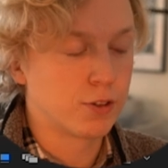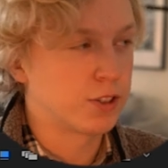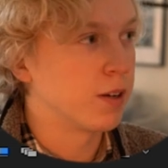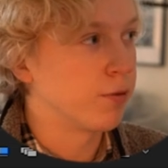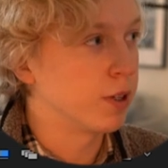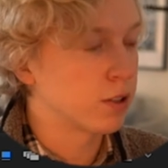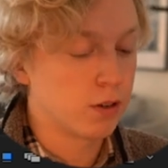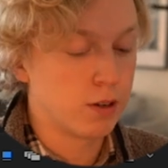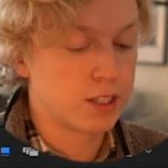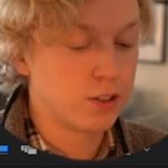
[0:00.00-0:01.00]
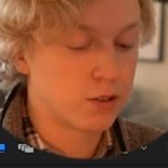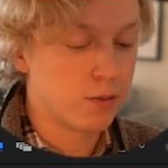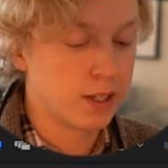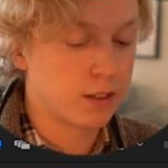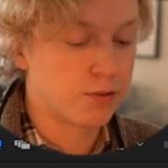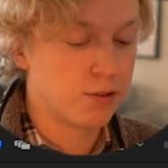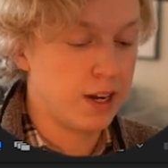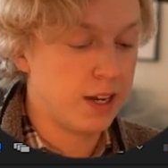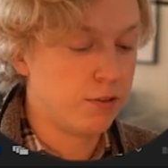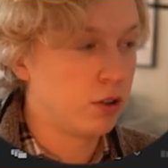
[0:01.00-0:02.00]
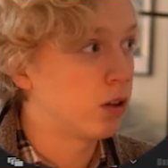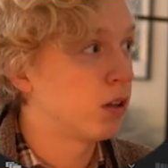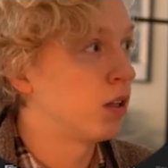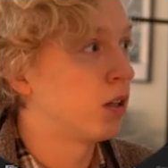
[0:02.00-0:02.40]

or something. So let's just write travel.